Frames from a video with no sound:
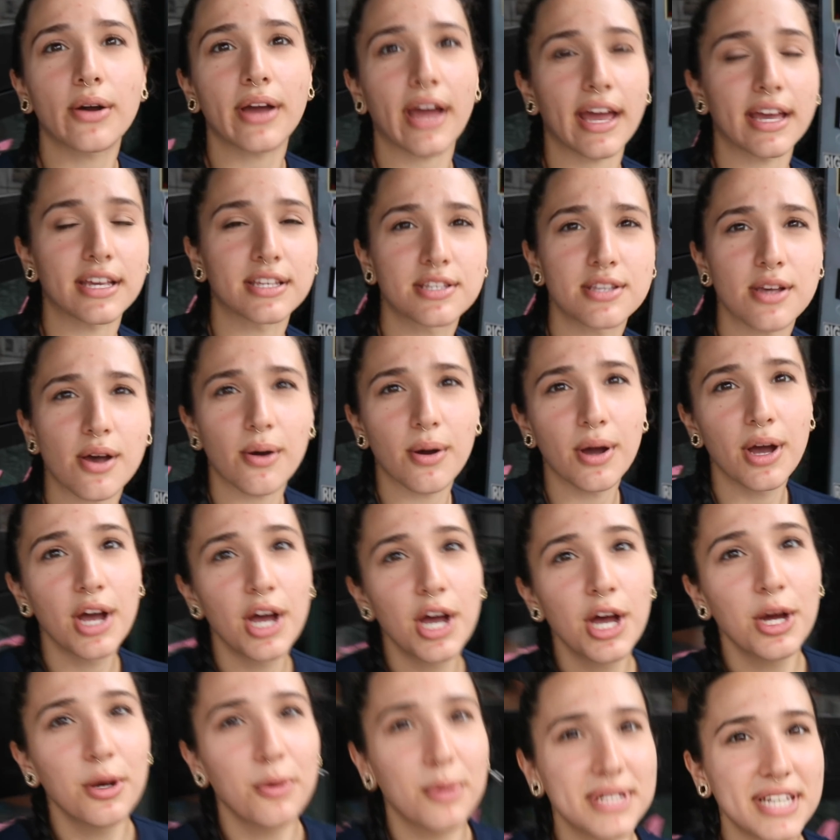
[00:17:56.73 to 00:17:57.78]
Okay, so
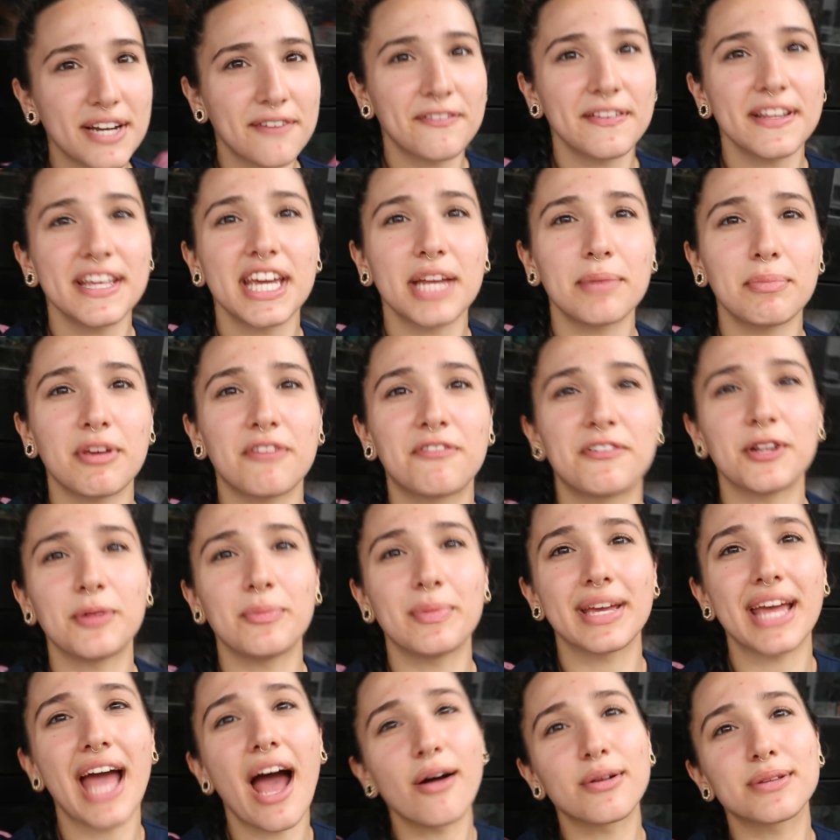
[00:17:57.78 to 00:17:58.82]
we're definitely going to be
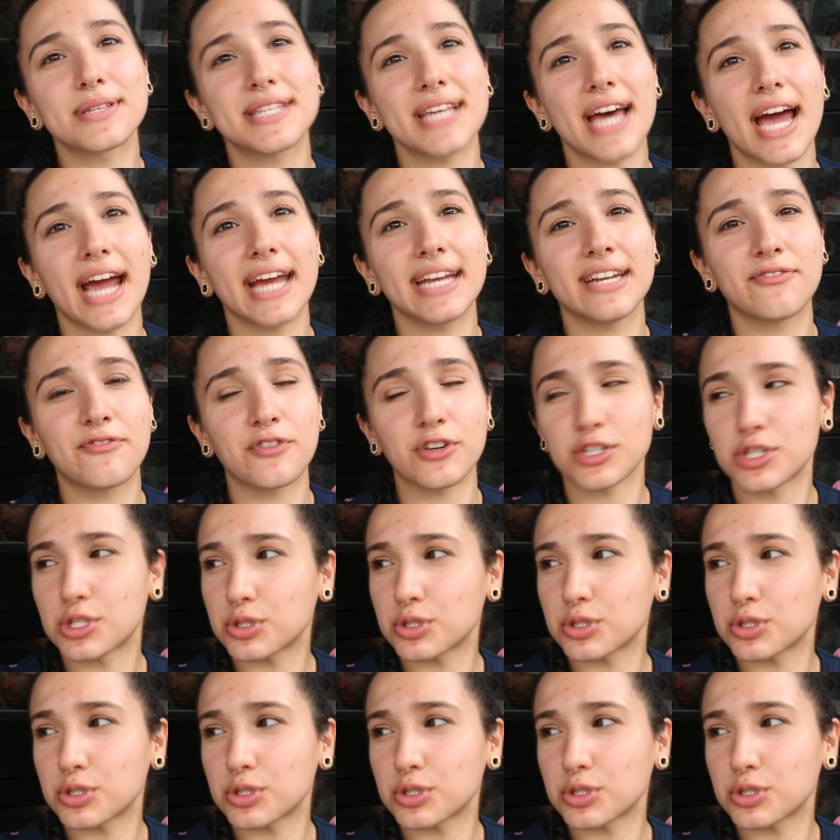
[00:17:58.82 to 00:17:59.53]
filming outside for